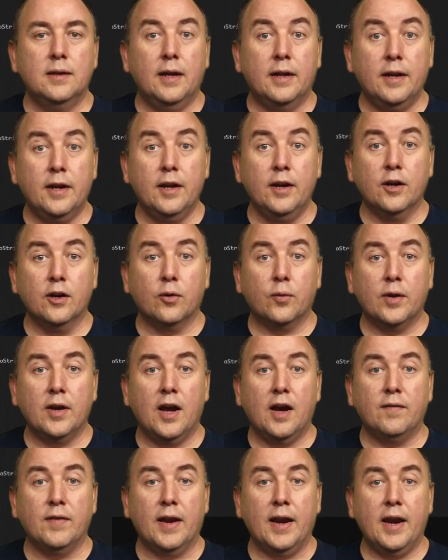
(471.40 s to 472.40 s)
And here we
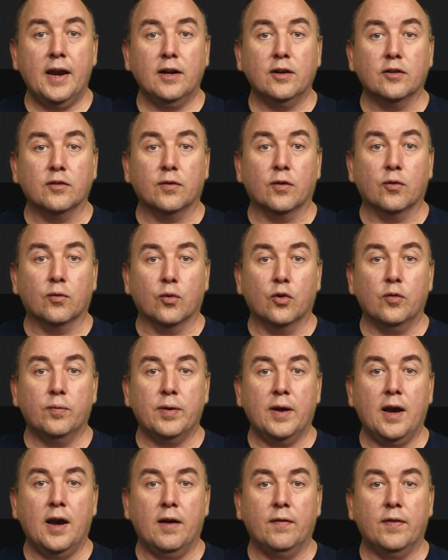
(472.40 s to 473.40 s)
have a handler for the root
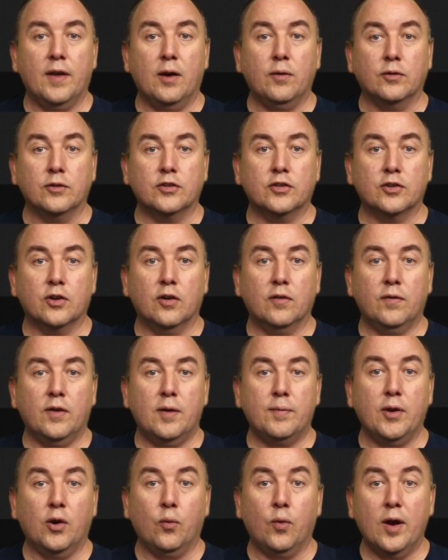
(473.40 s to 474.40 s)
path that will serve
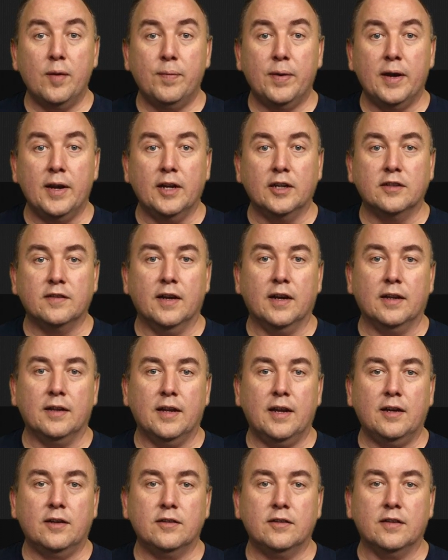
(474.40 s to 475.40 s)
up a web page that
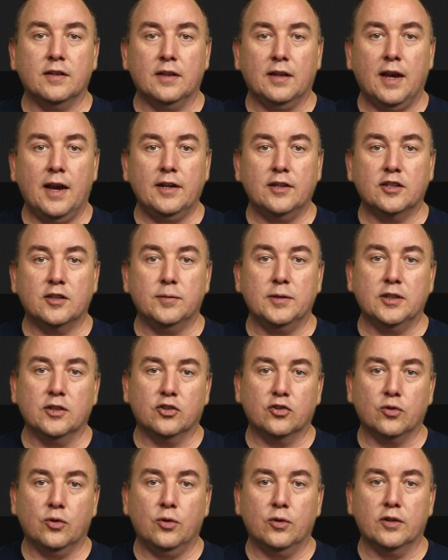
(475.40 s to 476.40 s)
allows the lights to be
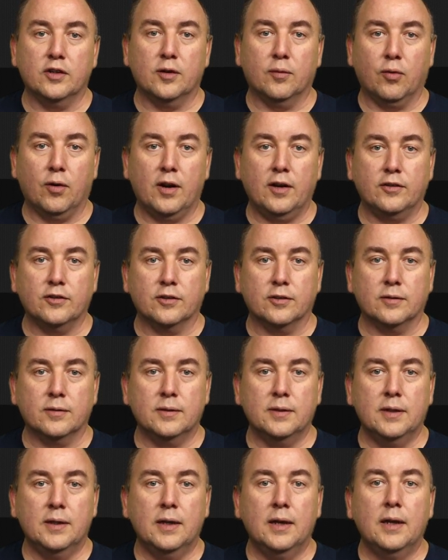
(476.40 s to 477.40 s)
controlled in a browser.
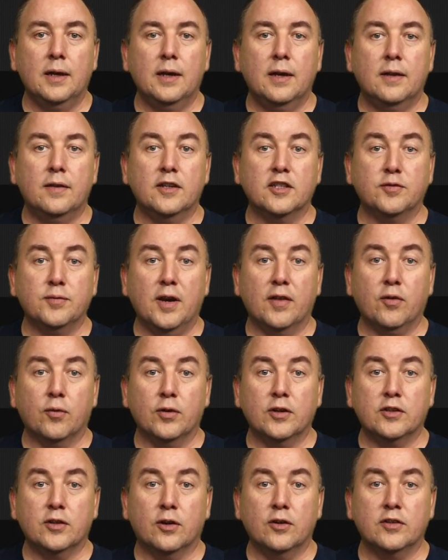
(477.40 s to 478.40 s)
This method
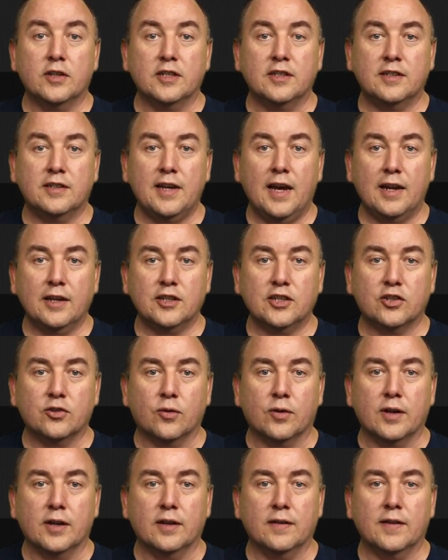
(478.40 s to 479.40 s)
returns a static
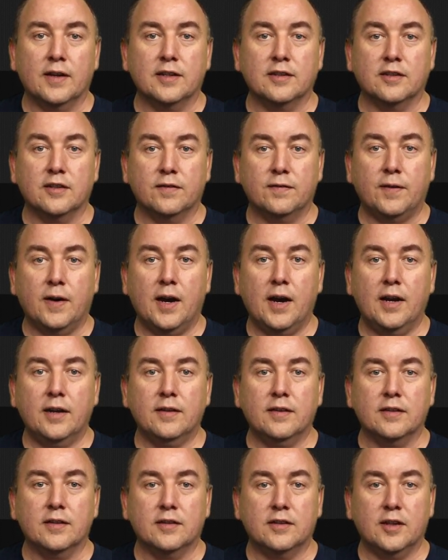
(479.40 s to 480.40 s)
string that is
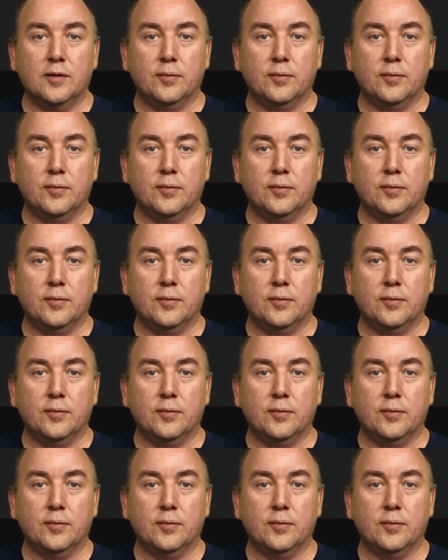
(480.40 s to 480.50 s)
defined in the